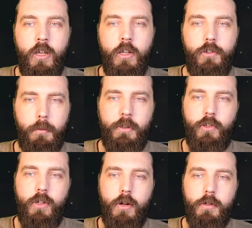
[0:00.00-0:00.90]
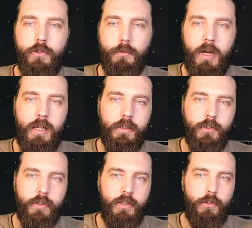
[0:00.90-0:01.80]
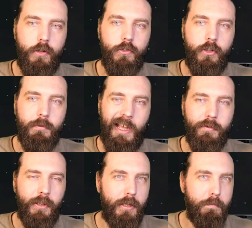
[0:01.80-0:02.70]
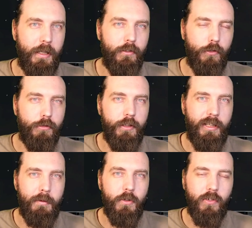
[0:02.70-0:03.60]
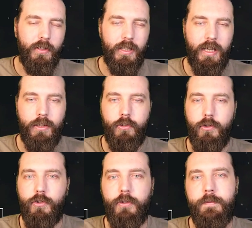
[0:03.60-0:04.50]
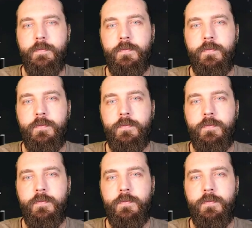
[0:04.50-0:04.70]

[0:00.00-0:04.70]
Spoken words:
Something to note as well is these don't seem to have like a base crit damage like the cast does.